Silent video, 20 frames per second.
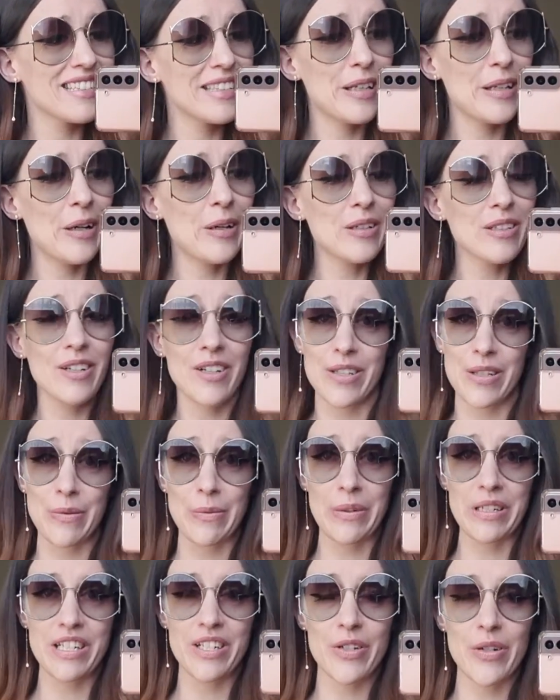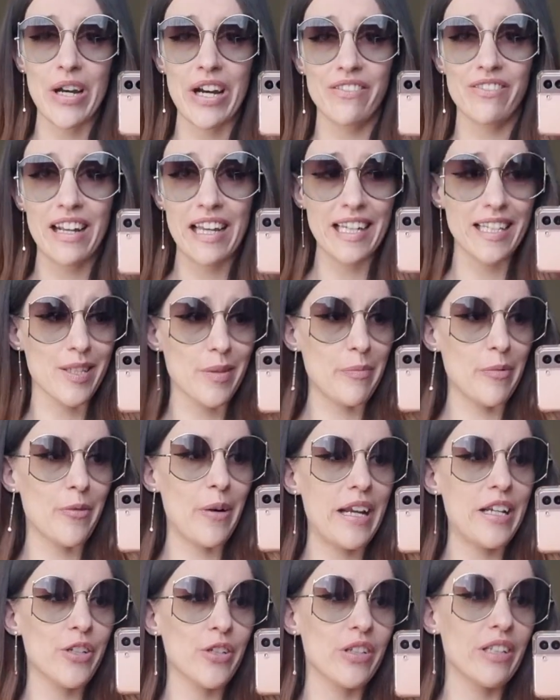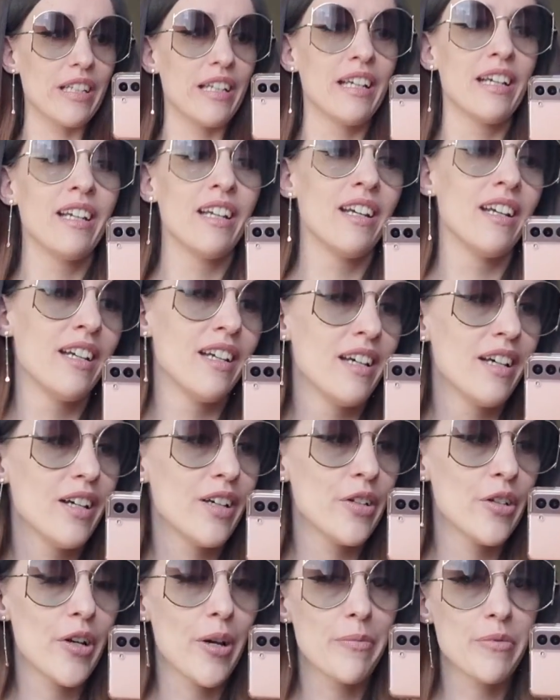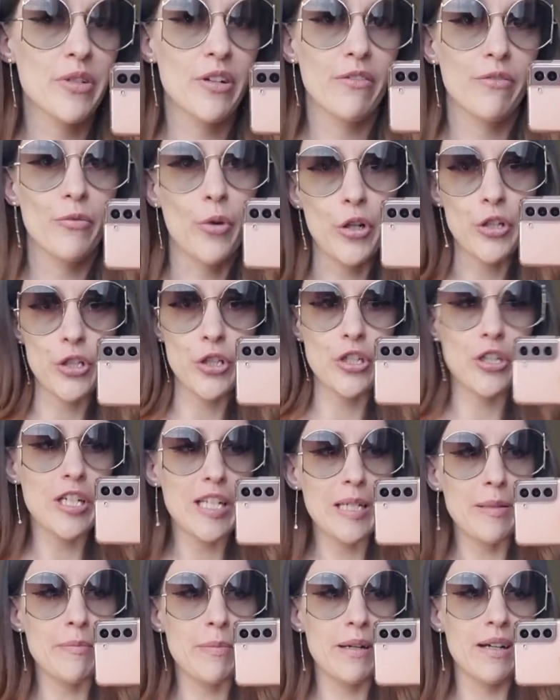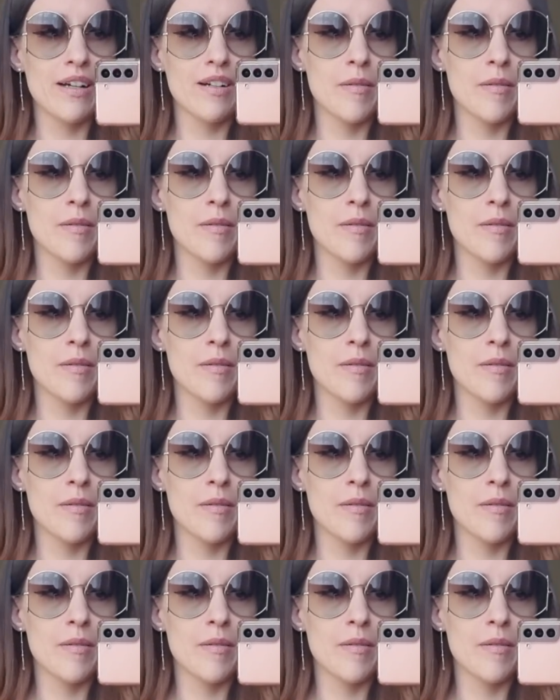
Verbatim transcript: you know, because you wanted to have, like, inspiration in terms of what cheap